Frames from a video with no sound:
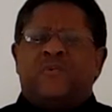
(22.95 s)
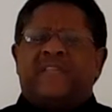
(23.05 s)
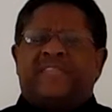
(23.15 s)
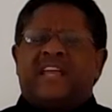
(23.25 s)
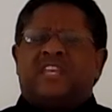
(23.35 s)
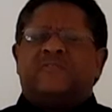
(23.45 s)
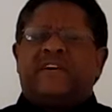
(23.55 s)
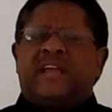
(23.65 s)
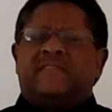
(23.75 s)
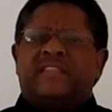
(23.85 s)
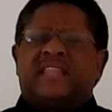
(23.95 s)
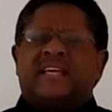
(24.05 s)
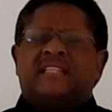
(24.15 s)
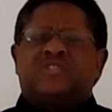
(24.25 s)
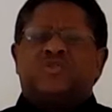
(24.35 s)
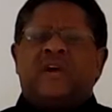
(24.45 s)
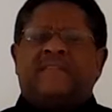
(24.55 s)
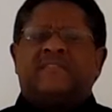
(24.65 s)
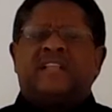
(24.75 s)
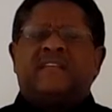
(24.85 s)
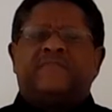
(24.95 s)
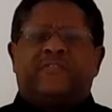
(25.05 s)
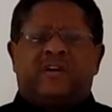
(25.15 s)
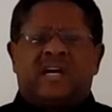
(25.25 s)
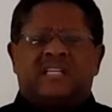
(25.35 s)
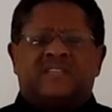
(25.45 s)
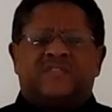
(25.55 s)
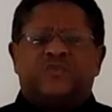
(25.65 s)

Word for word: We thank you for everything that you have done for us.